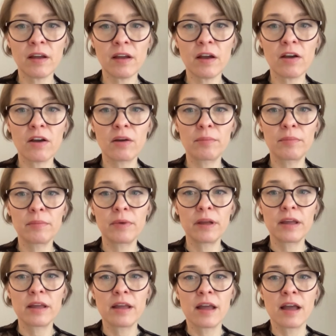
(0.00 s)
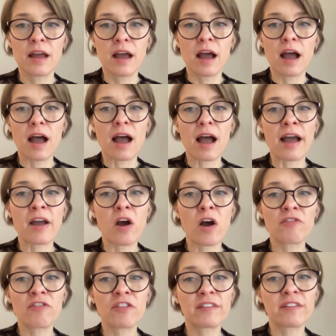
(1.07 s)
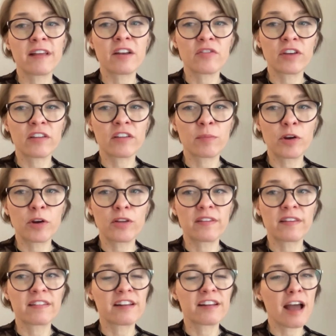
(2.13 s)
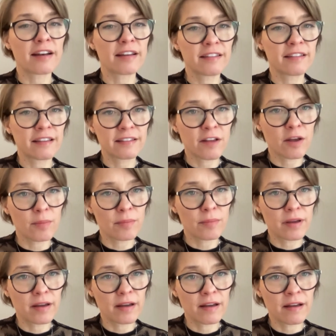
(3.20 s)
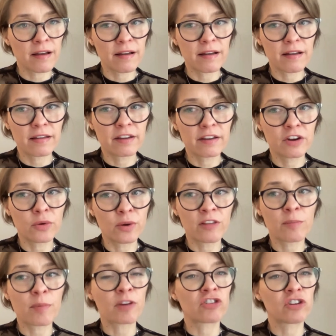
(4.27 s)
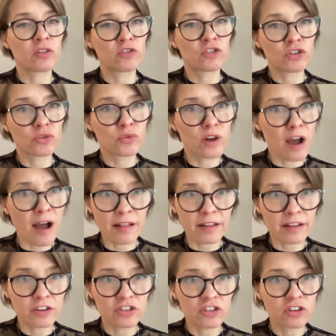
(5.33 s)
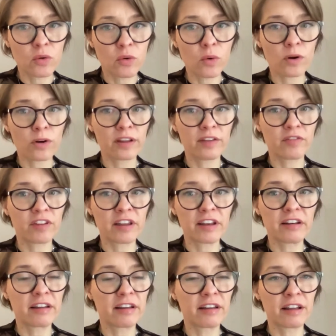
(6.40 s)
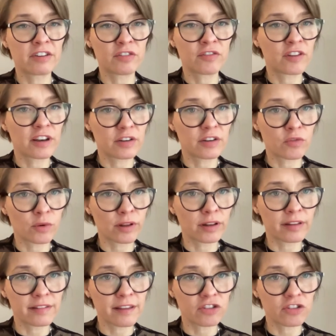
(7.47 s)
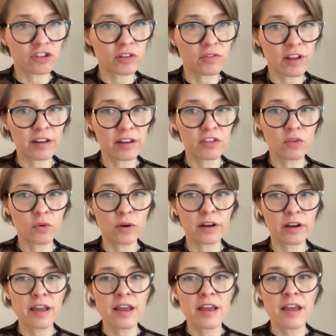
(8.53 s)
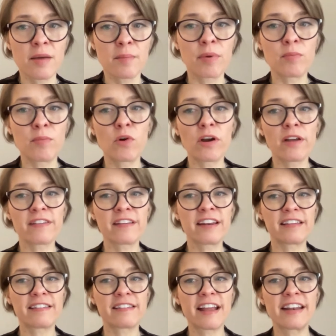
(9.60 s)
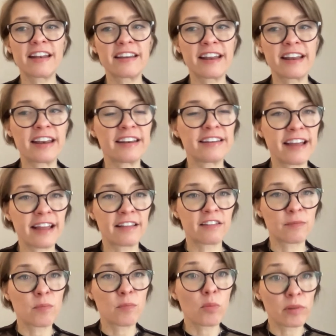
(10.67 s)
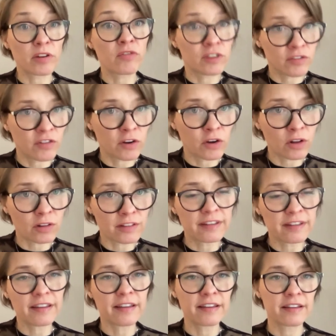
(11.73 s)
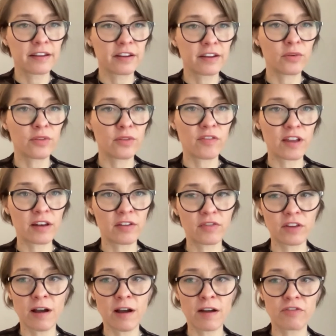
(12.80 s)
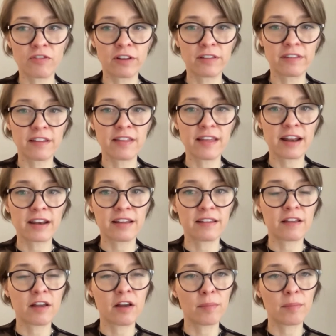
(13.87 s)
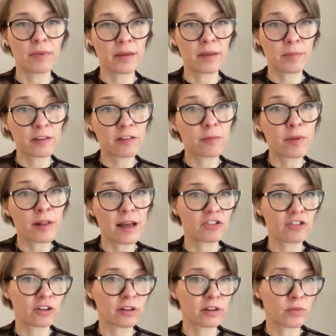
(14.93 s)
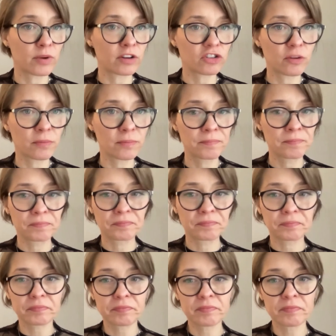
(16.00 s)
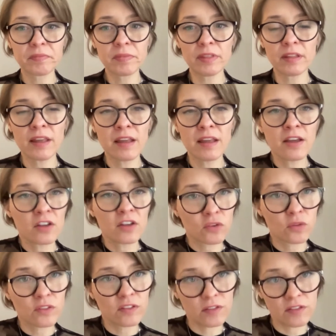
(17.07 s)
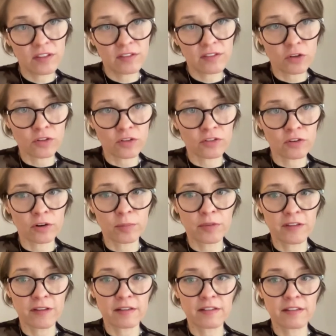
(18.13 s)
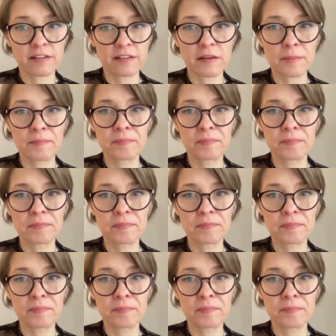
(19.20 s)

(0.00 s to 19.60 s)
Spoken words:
I offer this set of experiences not as some expression of true knowledge or even a definitive realization of any sort, but more as an extended and intense moment of difficulty, in the vein of the conference, that is epistemologically rich. So these are the circumstances.